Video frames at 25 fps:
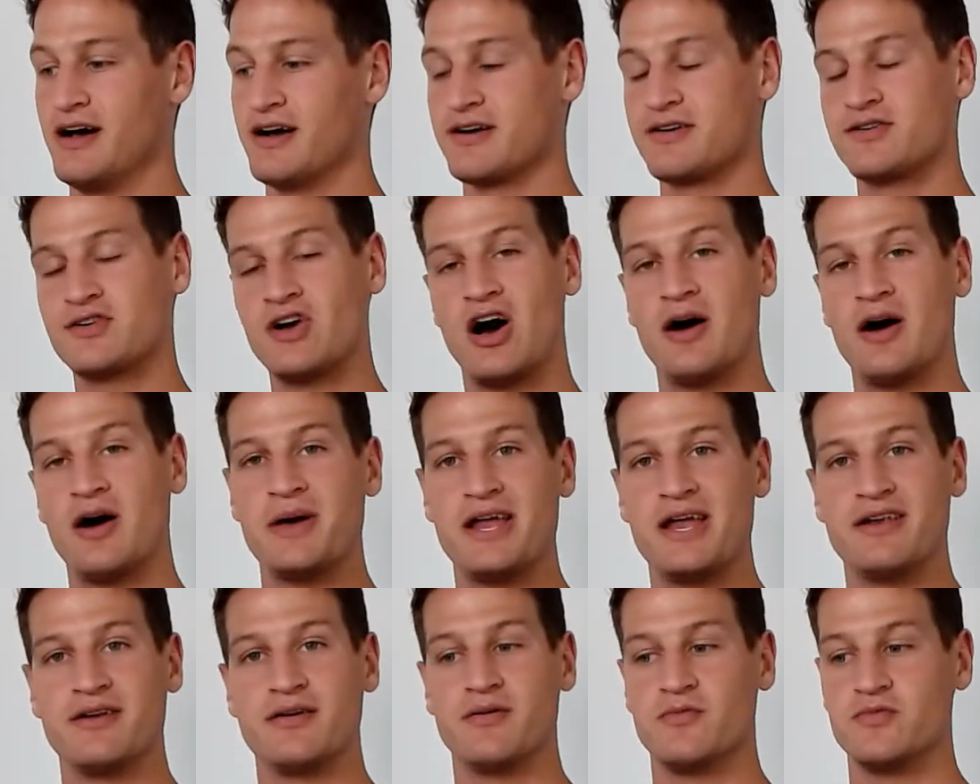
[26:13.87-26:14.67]

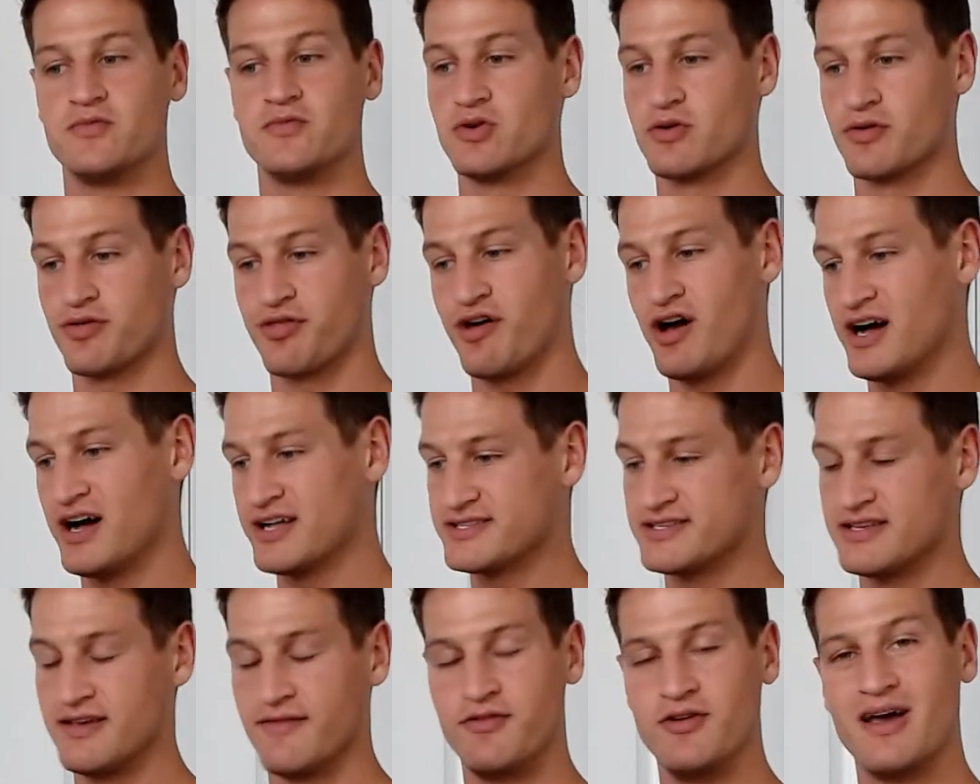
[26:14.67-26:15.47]
Comment your
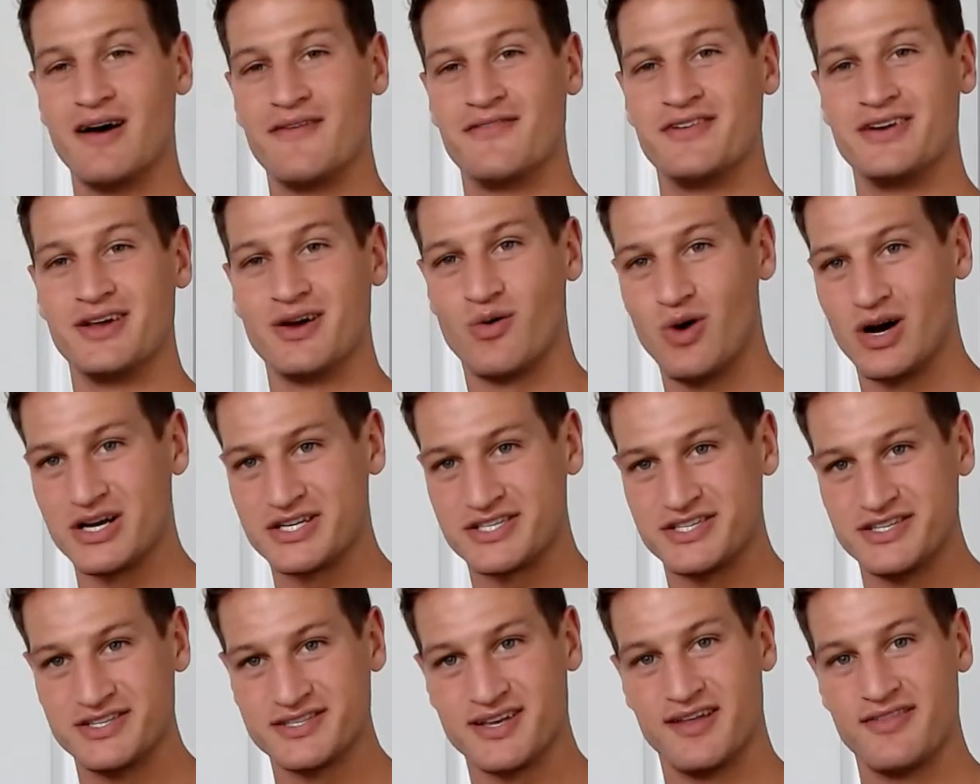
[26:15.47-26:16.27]
thoughts if you have any
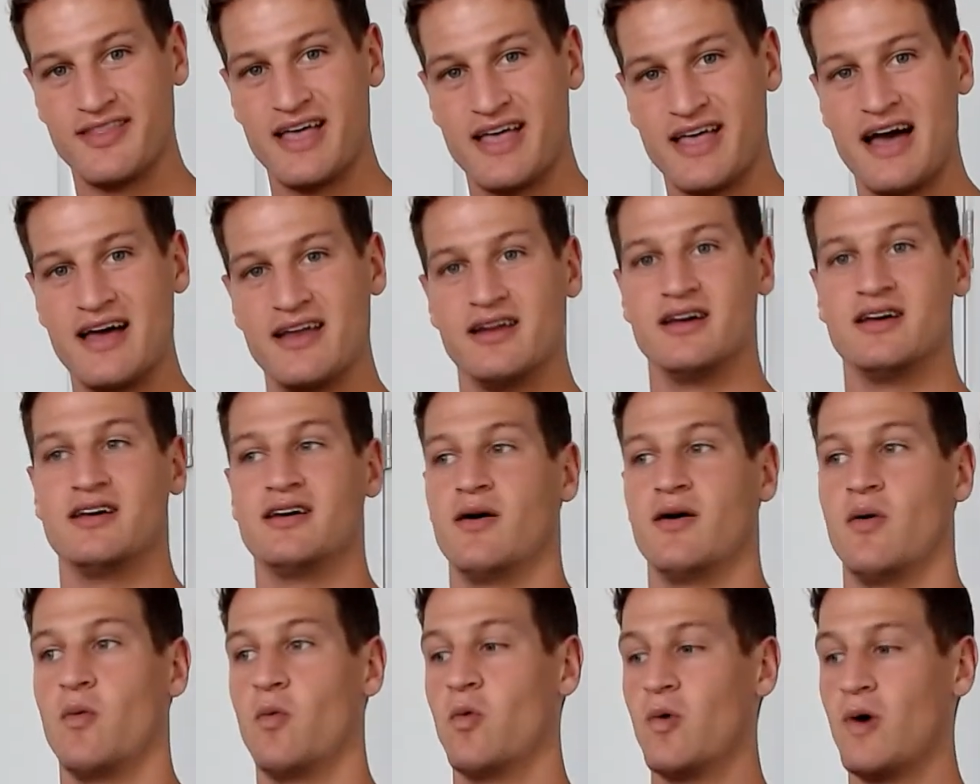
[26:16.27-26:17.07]
questions on that.
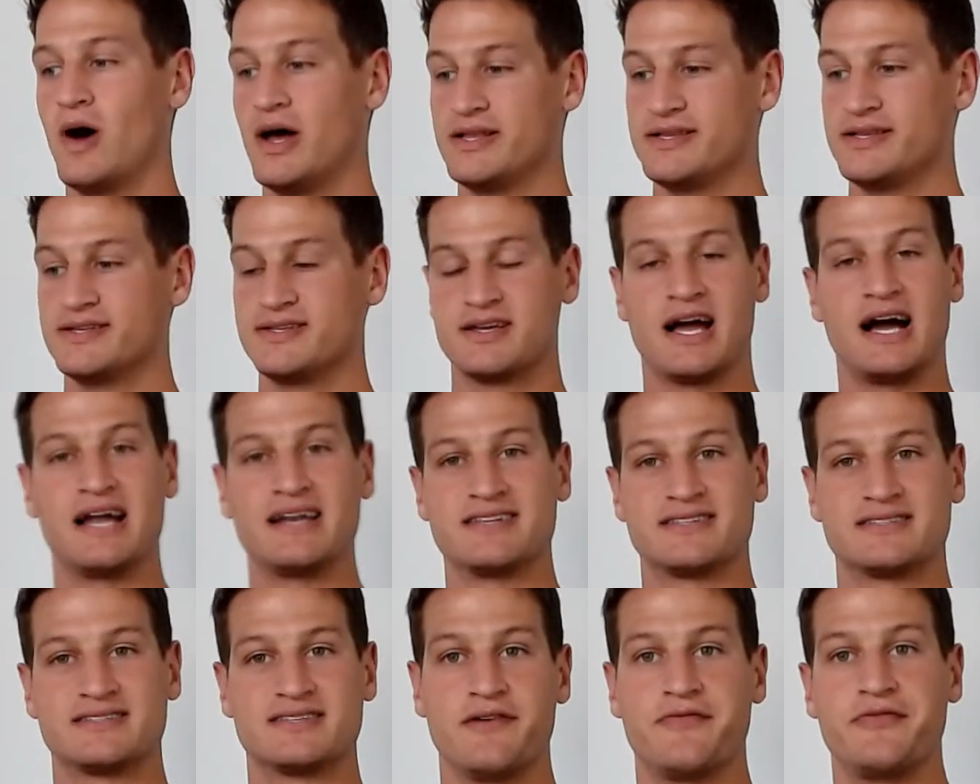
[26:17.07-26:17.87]
What kind
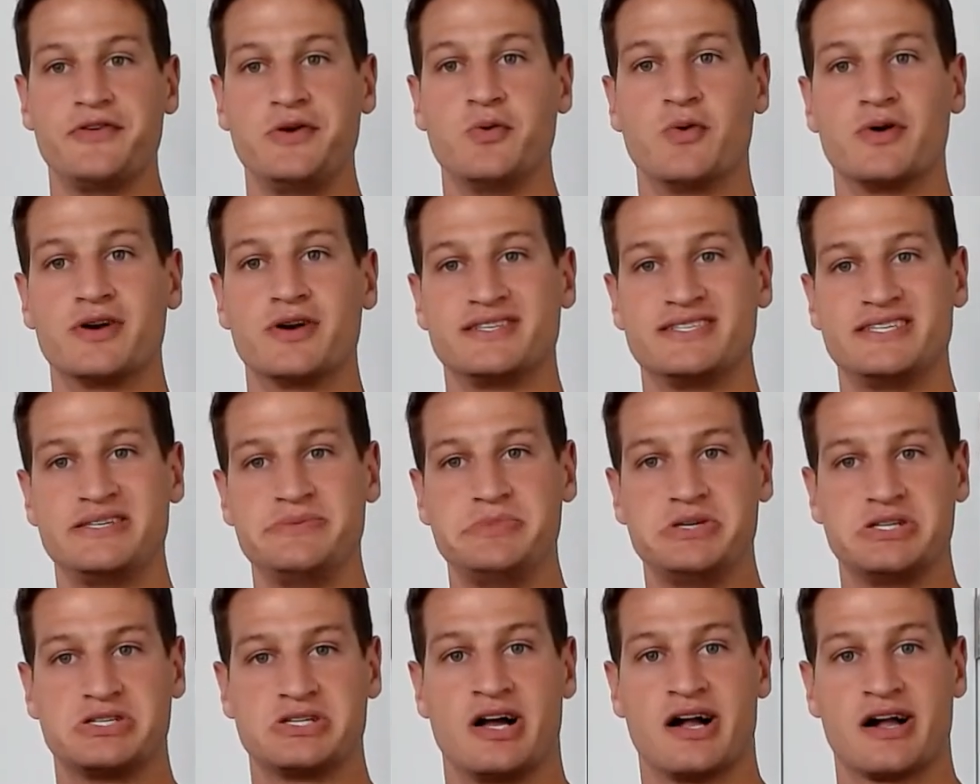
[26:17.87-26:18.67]
of stuff you wanna see
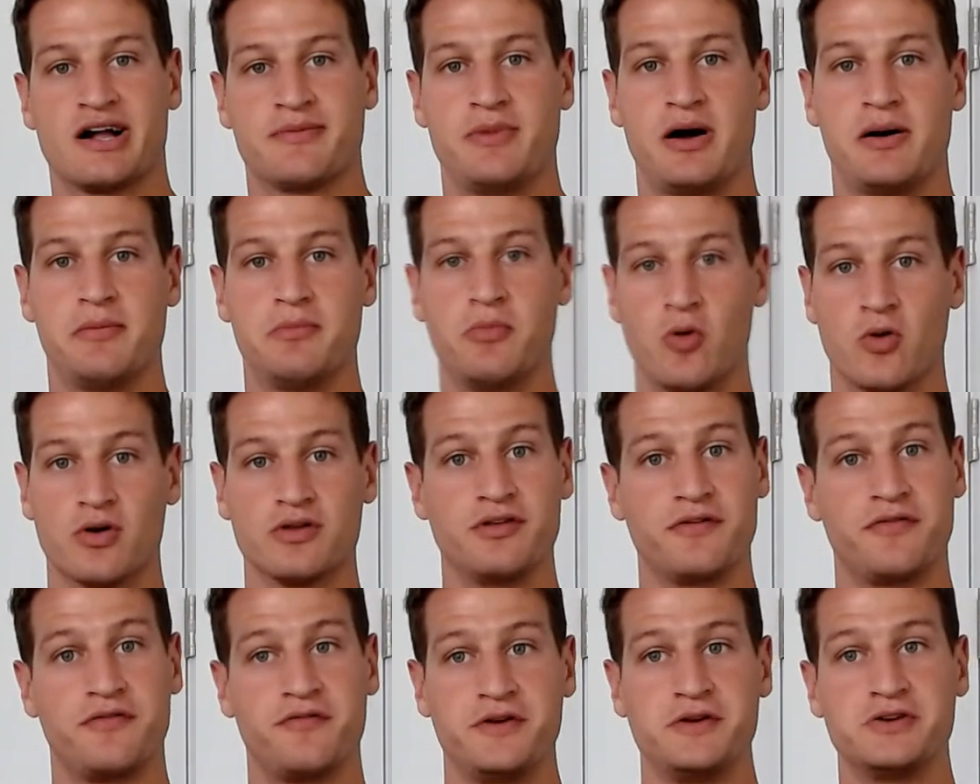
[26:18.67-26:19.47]
me talk about more in
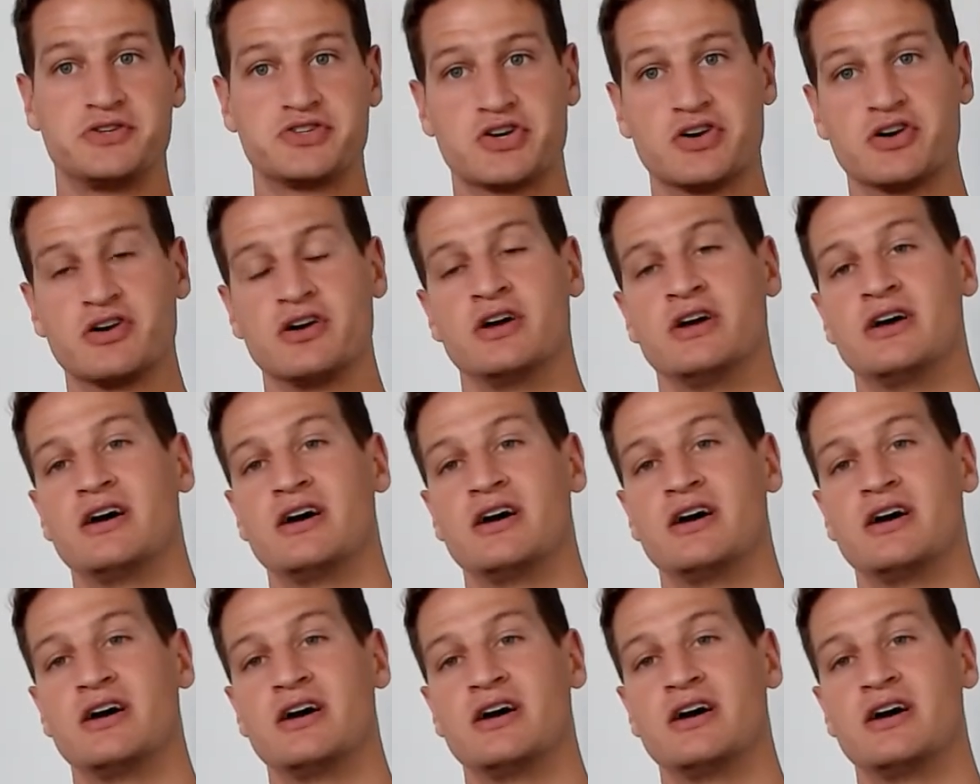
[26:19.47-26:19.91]
the future.